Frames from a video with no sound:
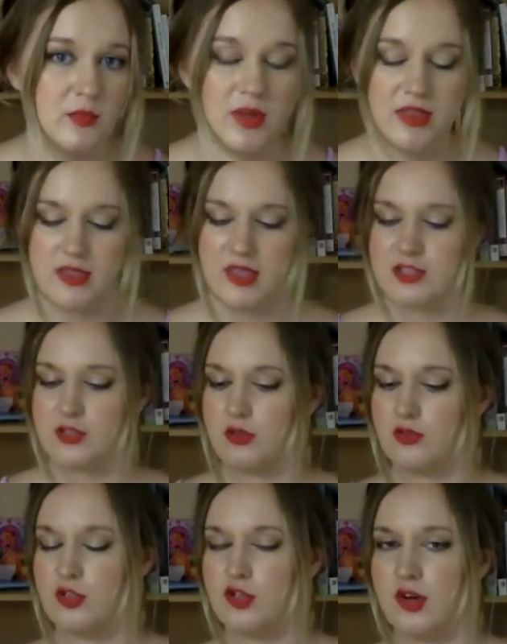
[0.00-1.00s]
whether that's
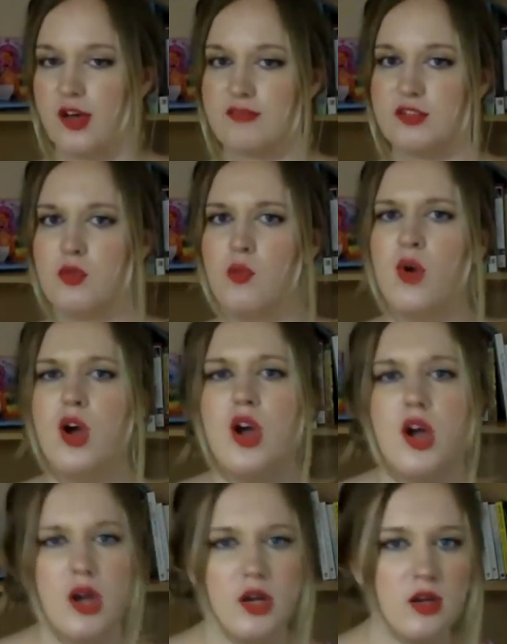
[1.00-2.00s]
on your drive to
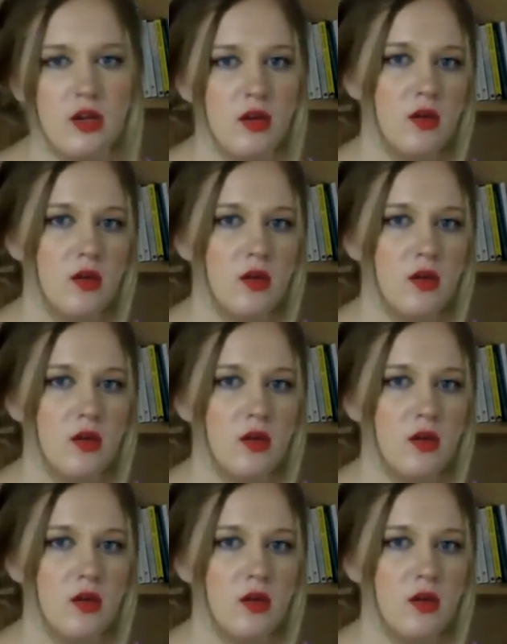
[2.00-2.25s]
work,